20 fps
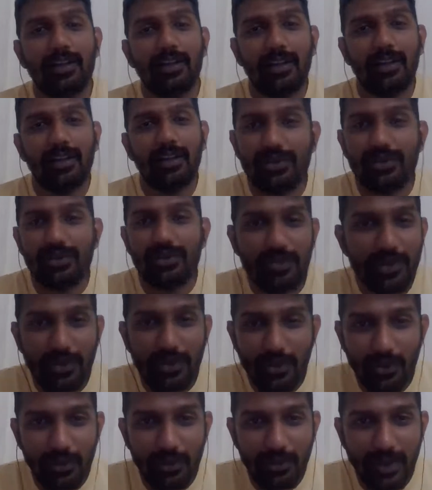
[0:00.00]
there should be
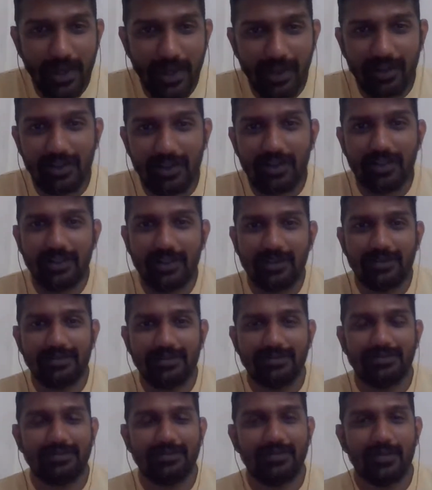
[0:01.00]
no break
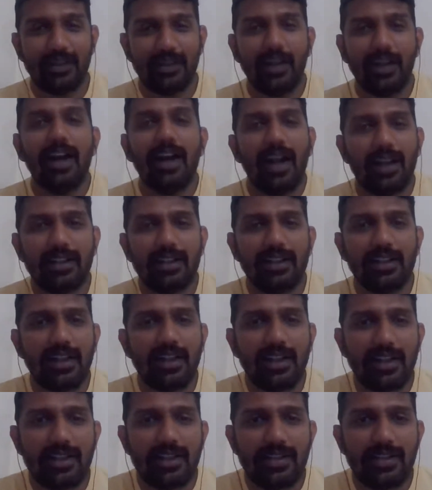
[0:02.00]
until
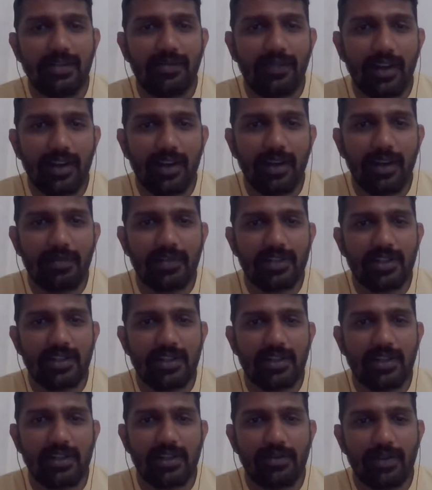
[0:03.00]
unless it's a very
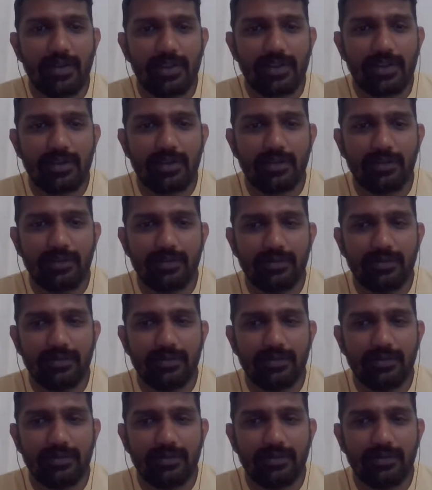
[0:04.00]
emergency situation.